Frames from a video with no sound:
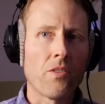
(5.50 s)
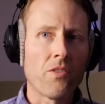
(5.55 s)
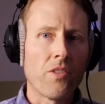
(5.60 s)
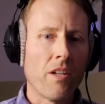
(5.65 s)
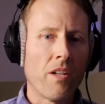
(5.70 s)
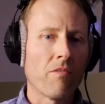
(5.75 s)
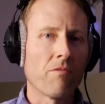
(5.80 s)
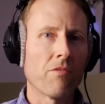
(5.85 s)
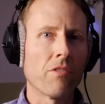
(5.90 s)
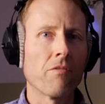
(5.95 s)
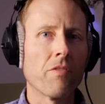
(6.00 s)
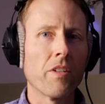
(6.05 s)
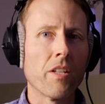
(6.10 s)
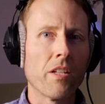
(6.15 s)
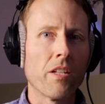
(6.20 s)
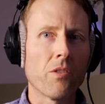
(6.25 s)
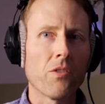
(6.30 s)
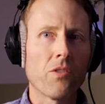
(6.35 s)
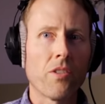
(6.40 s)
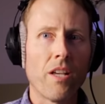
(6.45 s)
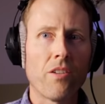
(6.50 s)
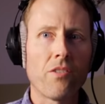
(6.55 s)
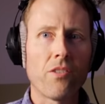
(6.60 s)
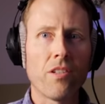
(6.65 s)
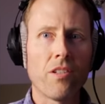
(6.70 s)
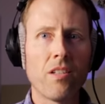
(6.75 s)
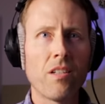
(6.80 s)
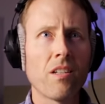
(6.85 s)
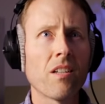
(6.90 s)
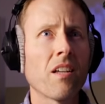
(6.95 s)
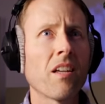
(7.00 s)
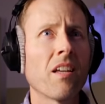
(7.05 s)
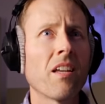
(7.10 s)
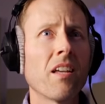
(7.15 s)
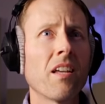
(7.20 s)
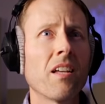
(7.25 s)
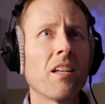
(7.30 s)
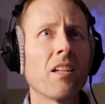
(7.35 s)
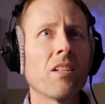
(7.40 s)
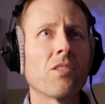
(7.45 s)
our sound for video session.
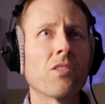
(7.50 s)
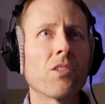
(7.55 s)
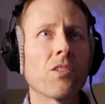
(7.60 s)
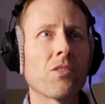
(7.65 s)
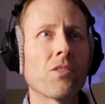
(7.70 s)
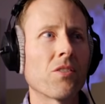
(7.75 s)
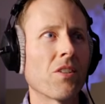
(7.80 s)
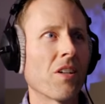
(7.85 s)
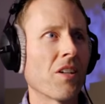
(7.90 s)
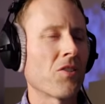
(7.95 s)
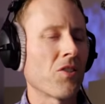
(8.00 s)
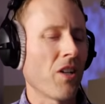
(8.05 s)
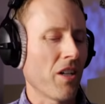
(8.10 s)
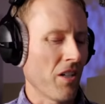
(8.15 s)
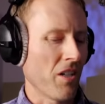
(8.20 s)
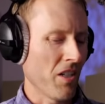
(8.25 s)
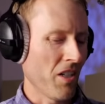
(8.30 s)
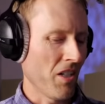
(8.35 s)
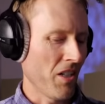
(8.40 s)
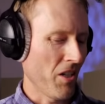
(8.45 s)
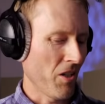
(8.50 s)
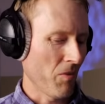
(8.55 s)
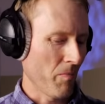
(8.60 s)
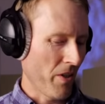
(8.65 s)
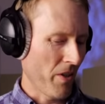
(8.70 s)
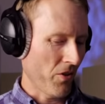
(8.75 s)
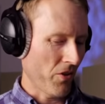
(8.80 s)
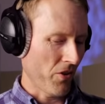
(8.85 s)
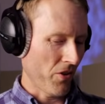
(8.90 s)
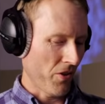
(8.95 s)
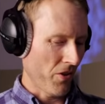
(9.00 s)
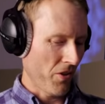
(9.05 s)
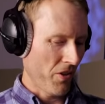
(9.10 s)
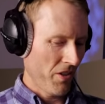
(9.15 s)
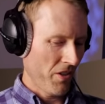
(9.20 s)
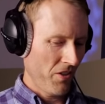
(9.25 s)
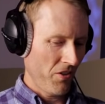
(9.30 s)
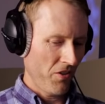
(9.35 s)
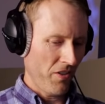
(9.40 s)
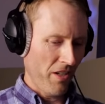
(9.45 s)
Just uh, checking in here, make sure
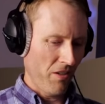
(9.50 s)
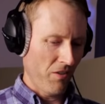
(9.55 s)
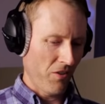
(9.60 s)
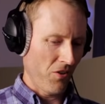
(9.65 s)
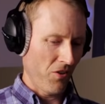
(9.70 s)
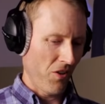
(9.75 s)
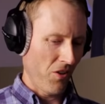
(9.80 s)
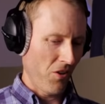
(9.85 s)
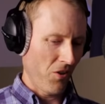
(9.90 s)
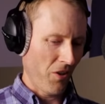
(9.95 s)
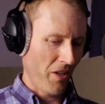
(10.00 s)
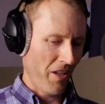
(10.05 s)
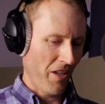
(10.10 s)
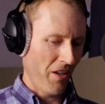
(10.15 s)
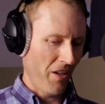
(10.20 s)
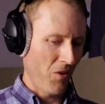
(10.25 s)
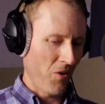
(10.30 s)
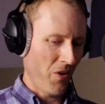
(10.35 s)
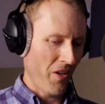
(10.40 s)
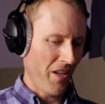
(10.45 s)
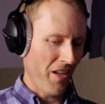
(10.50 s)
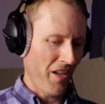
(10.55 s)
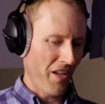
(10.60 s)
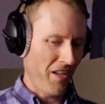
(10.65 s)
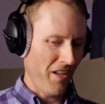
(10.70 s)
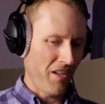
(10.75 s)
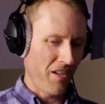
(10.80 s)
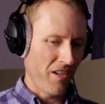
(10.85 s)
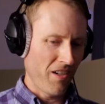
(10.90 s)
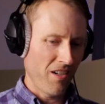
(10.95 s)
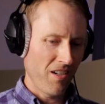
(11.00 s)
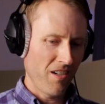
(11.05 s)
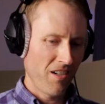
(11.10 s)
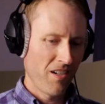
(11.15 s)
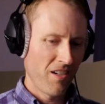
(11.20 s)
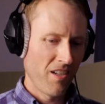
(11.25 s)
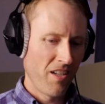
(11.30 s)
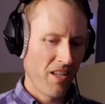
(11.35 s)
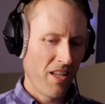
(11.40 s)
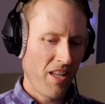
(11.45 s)
sound is all okay
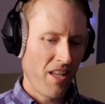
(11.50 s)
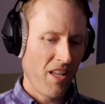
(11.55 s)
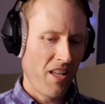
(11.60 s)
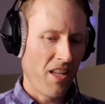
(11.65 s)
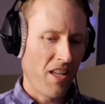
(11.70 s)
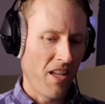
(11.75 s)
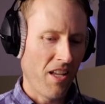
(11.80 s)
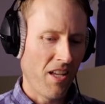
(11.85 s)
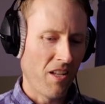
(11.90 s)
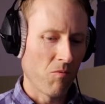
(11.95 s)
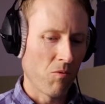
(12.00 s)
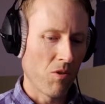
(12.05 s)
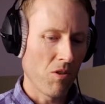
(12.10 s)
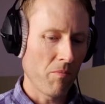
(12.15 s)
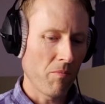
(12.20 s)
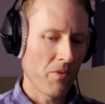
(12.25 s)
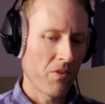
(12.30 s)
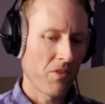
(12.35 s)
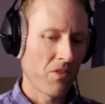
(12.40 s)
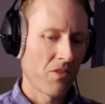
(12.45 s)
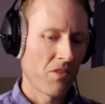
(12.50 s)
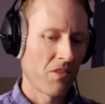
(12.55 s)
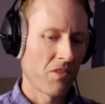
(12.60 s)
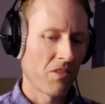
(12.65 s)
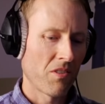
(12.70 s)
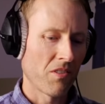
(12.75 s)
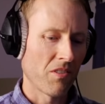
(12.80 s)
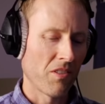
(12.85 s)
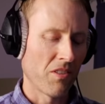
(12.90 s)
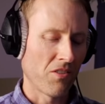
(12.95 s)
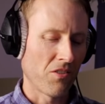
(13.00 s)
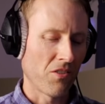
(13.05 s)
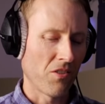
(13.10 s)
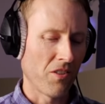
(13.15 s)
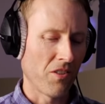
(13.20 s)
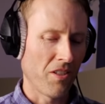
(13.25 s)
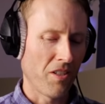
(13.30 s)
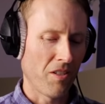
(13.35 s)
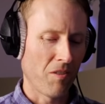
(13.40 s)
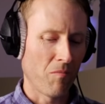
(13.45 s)
here. And whoops, curiosity. Let's go
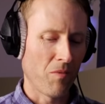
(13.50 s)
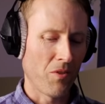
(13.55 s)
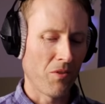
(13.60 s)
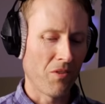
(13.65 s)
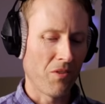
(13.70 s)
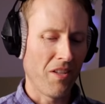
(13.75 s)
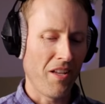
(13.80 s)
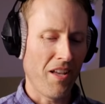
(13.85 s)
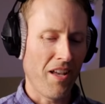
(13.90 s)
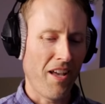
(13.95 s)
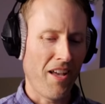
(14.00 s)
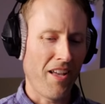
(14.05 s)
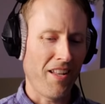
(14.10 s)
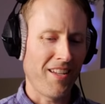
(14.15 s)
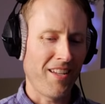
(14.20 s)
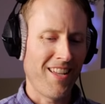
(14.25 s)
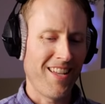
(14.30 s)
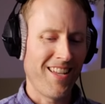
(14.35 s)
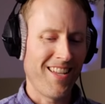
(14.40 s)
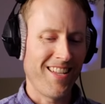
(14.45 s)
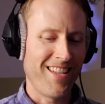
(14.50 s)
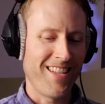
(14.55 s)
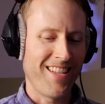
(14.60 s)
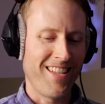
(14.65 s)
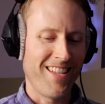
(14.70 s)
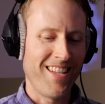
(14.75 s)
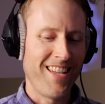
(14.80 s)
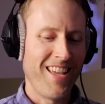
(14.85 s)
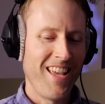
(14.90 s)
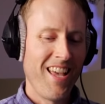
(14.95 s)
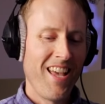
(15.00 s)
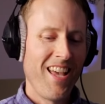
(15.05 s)
ahead and mute that.